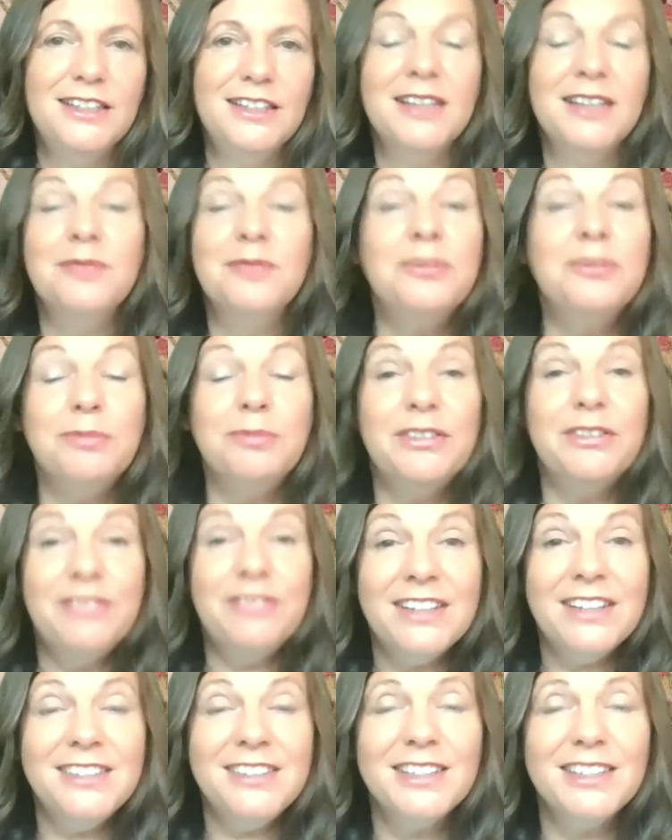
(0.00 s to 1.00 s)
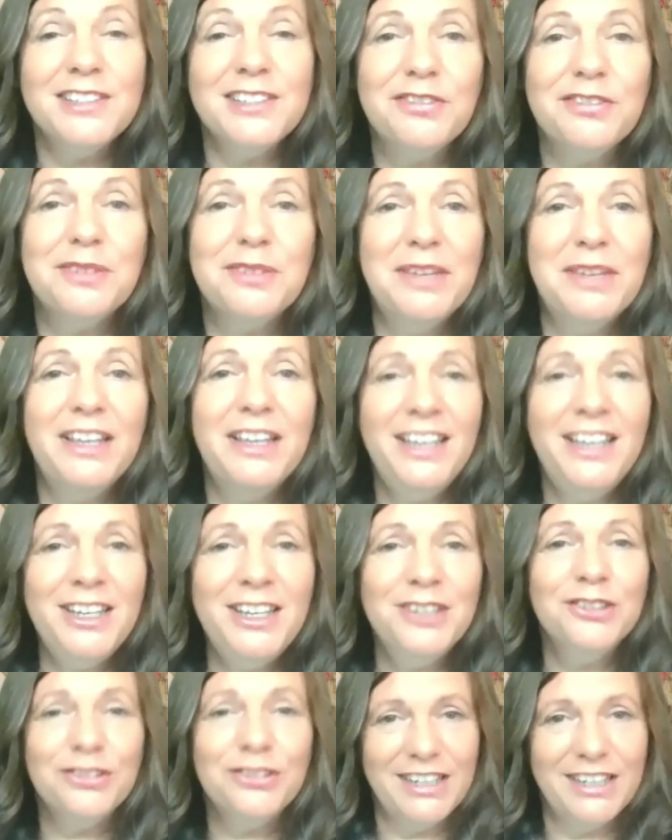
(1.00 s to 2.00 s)
can prevent us from
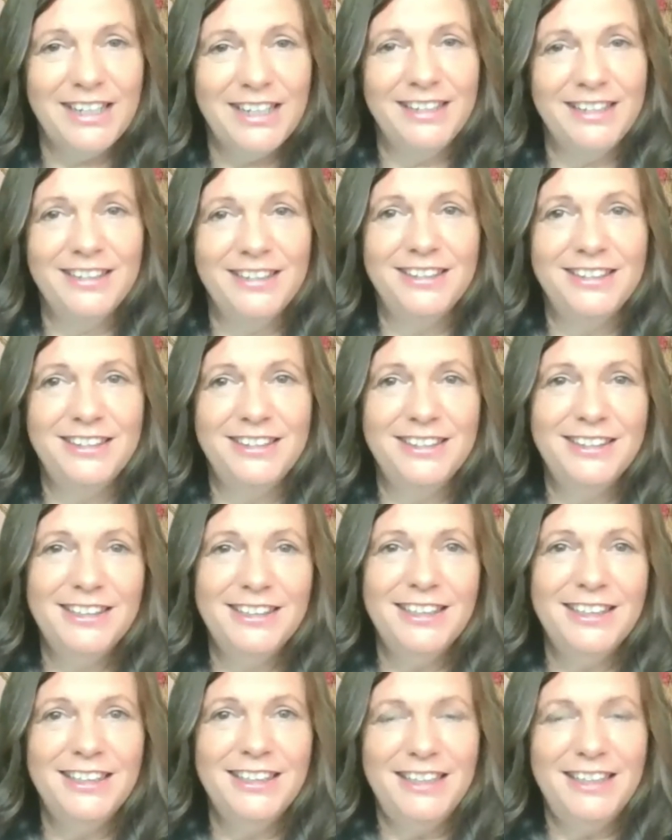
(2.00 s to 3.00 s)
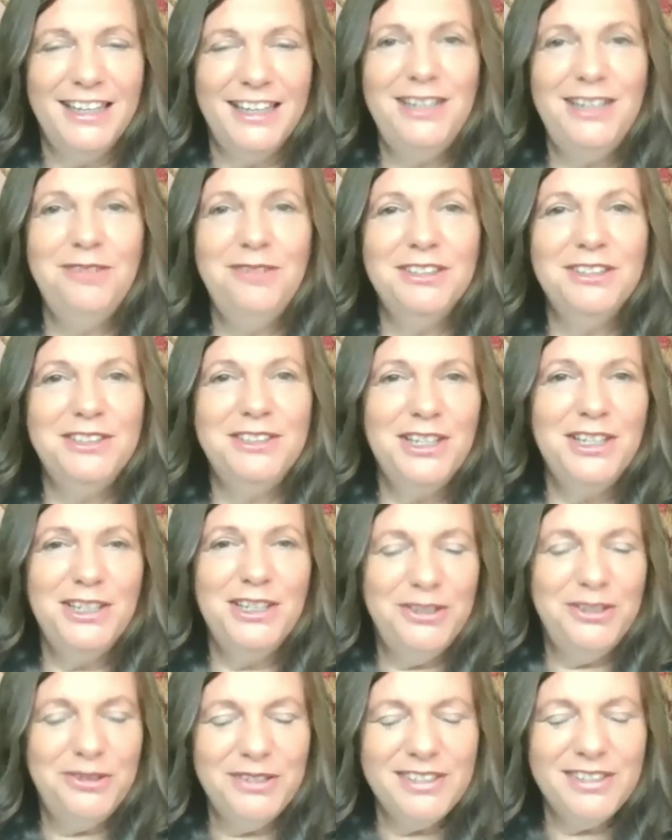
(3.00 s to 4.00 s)
hearing. Anyone
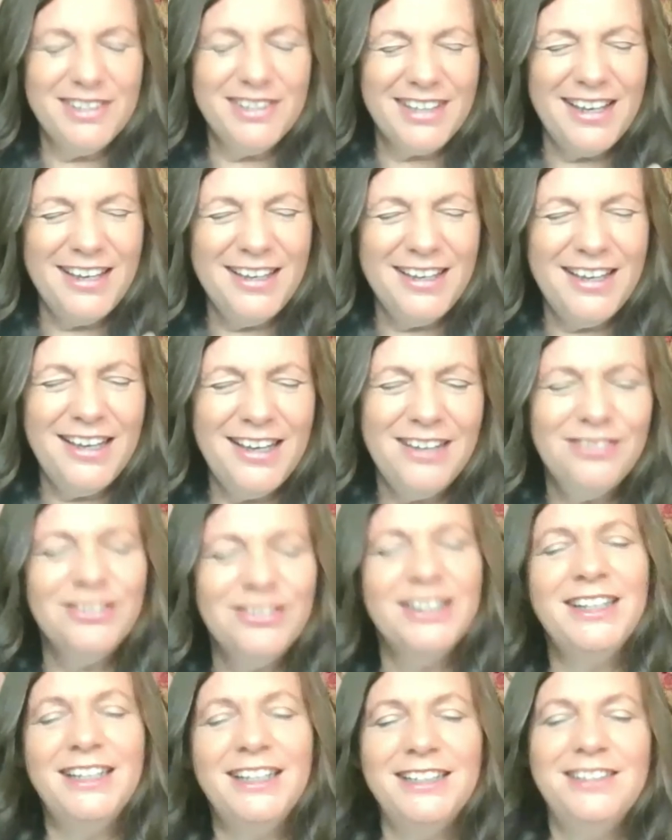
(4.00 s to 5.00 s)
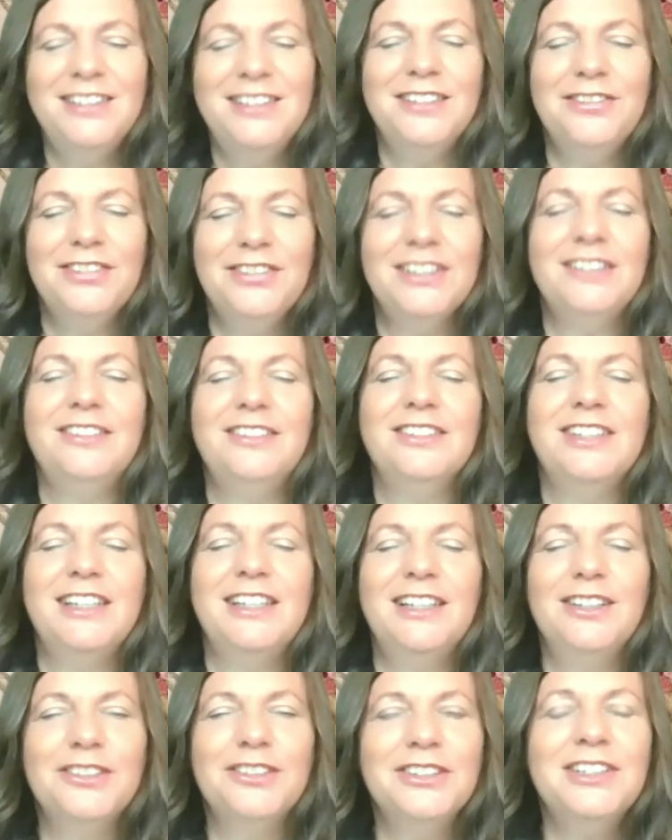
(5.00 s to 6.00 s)
who has ever had
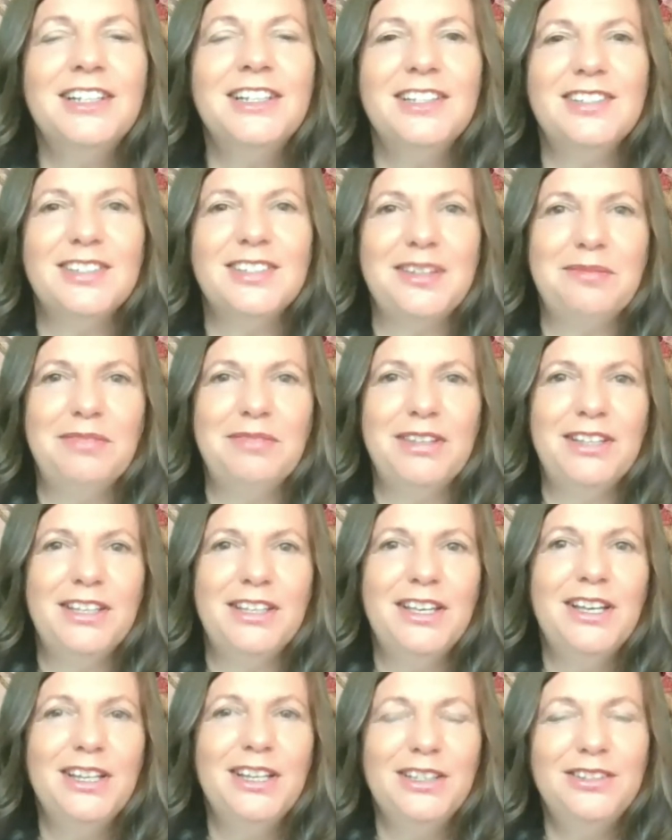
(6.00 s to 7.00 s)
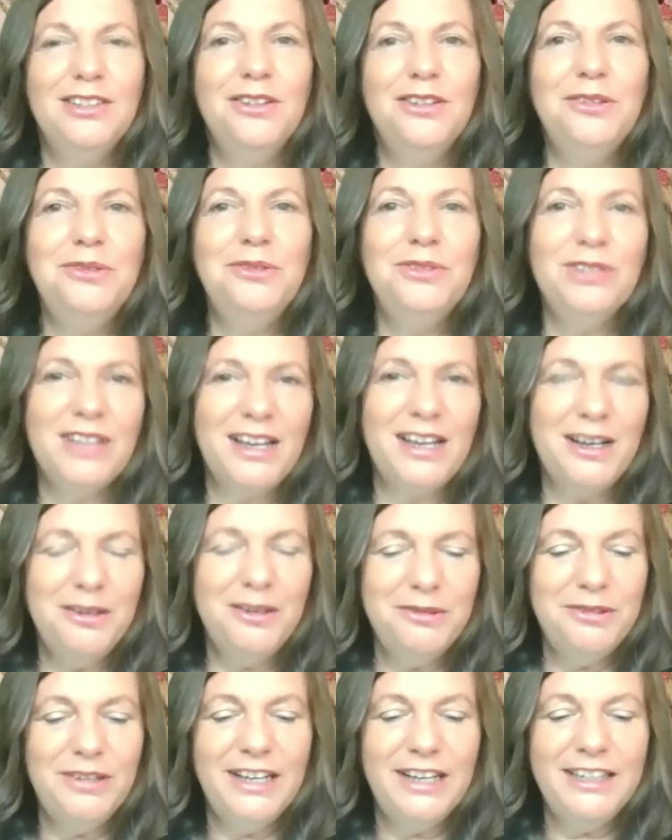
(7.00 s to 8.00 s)
difficulty learning something knows
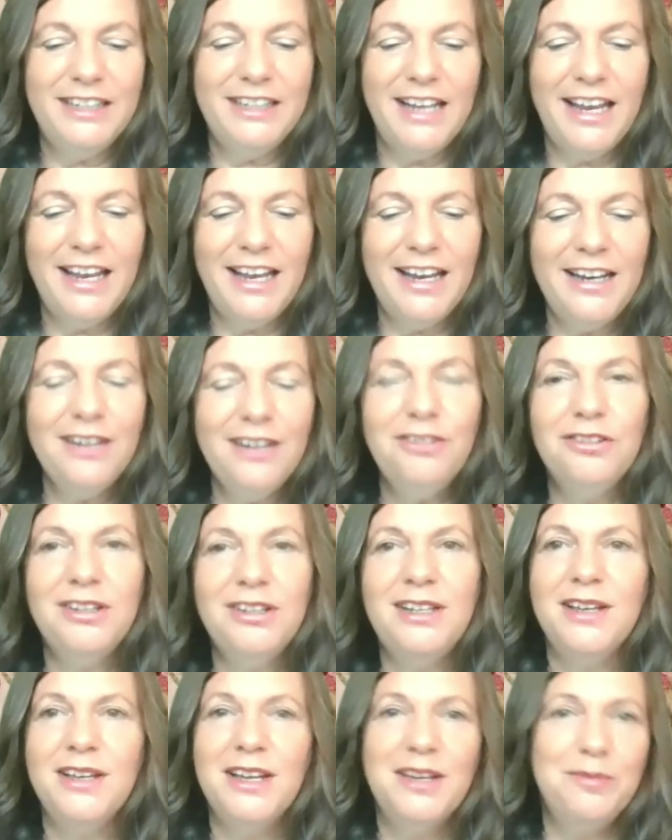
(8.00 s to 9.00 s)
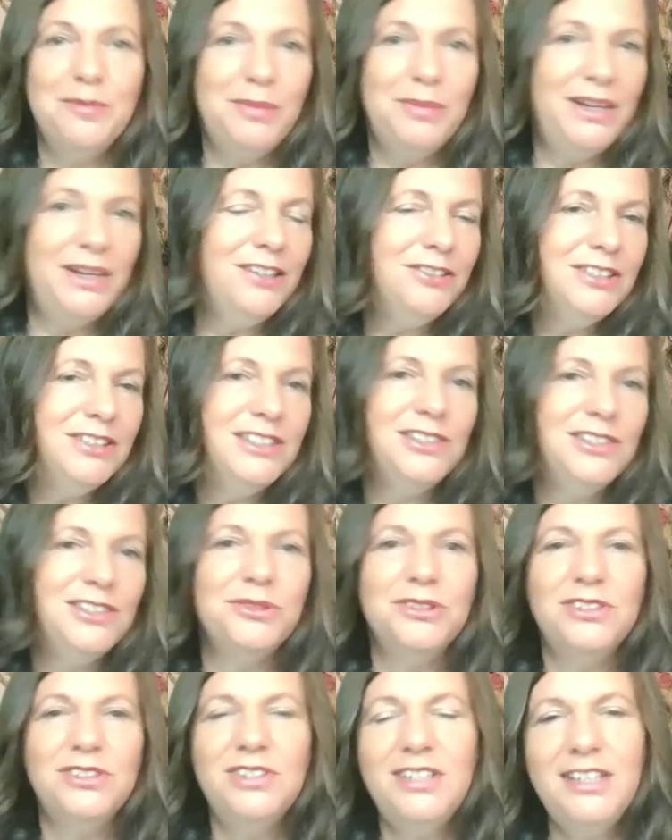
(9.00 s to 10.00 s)
how an angry parent
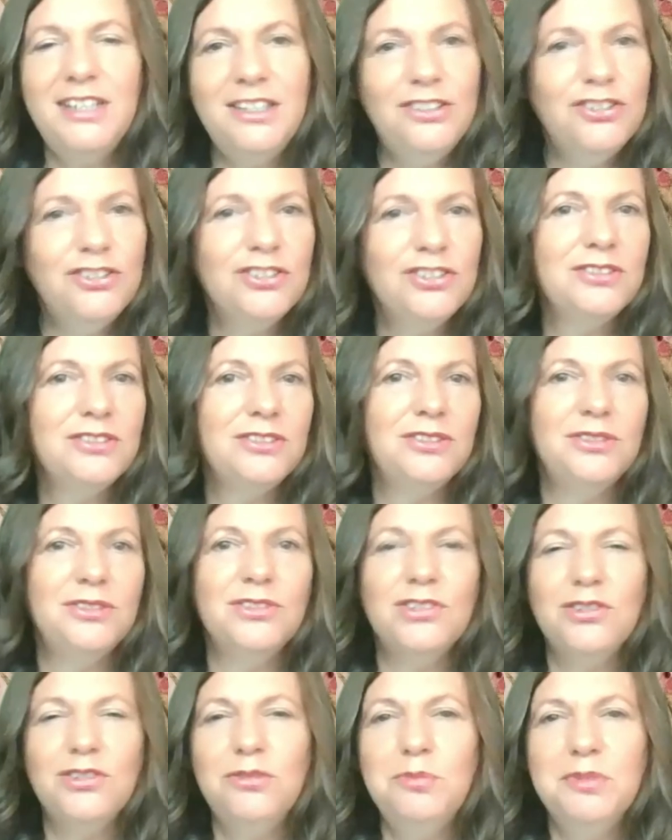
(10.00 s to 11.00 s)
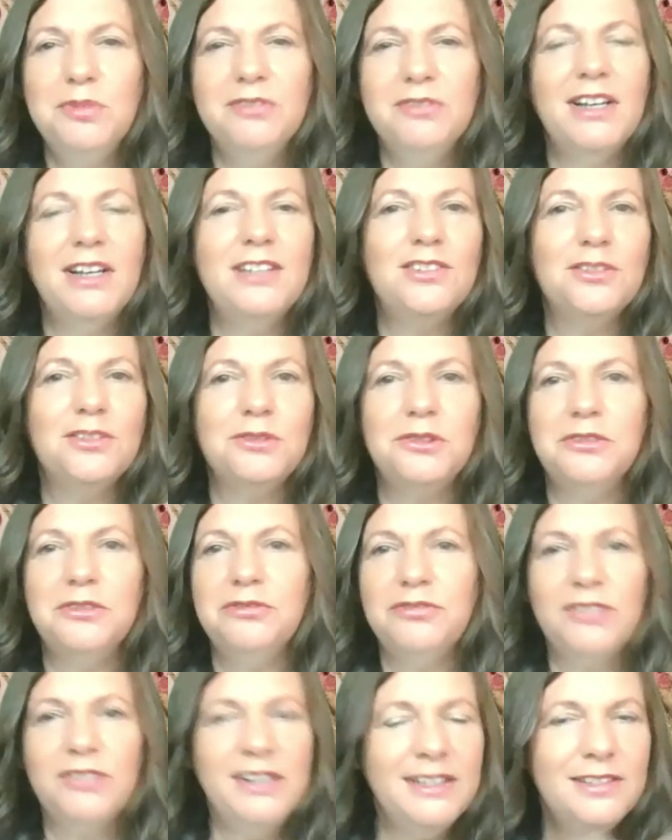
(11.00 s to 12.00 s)
or teacher or supervisor or
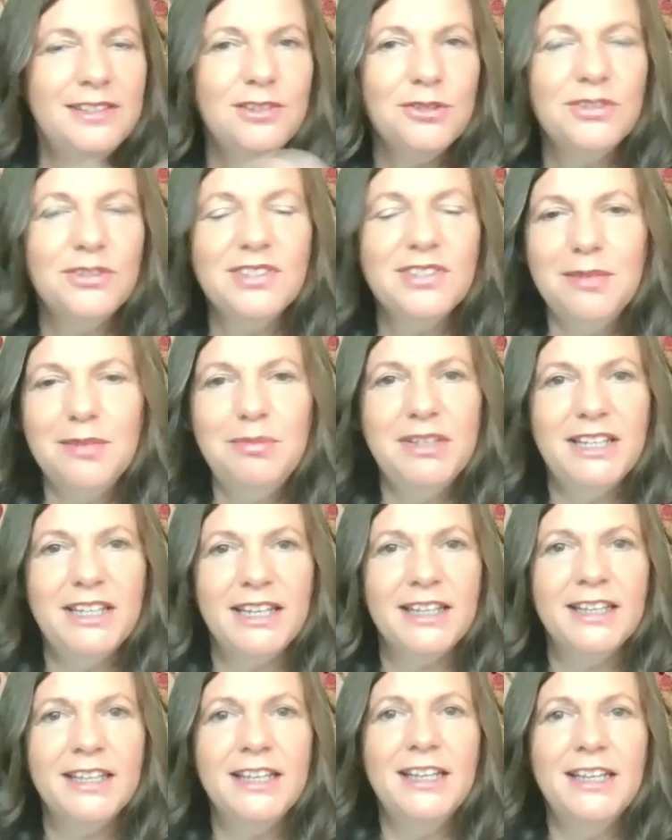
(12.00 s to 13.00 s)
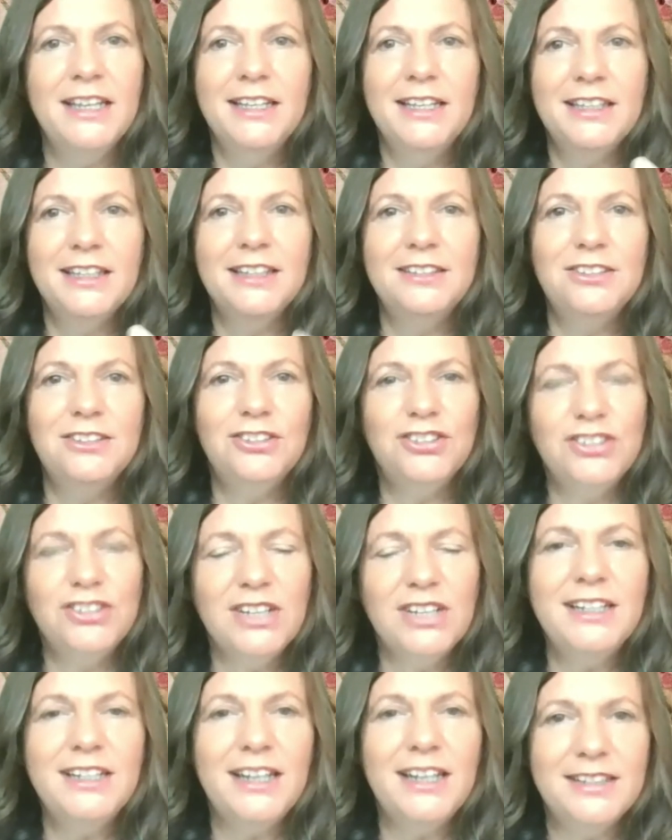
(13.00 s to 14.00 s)
friend or sibling can
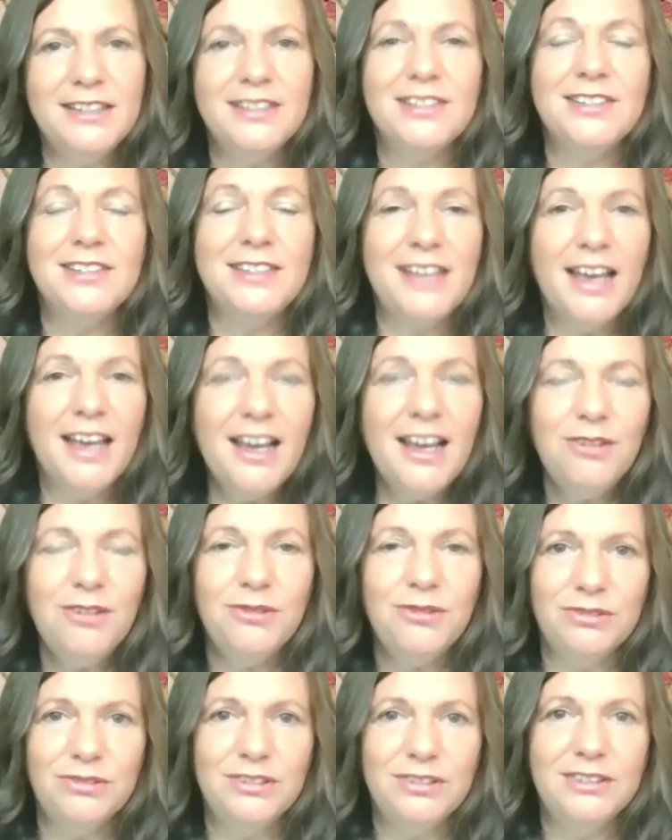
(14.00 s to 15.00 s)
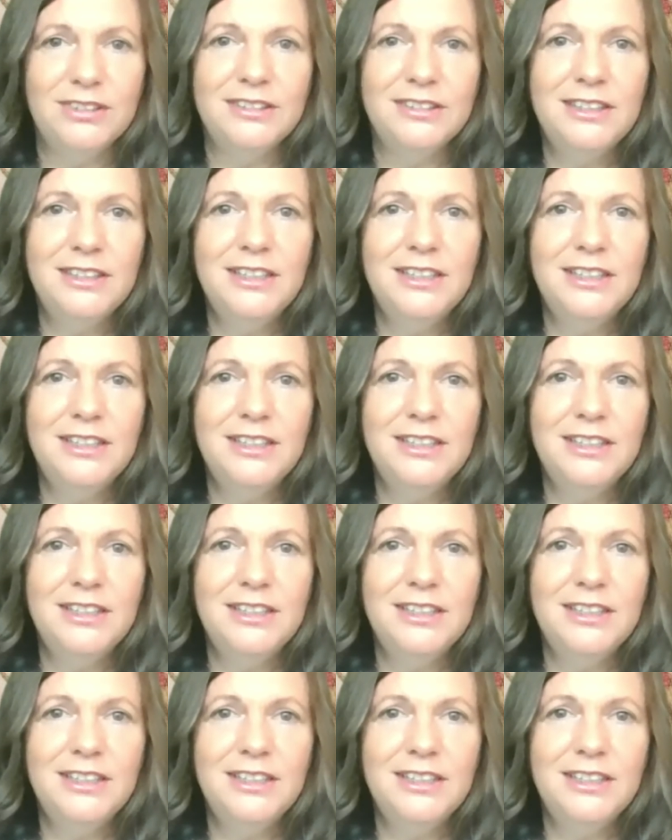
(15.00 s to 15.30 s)
shut us down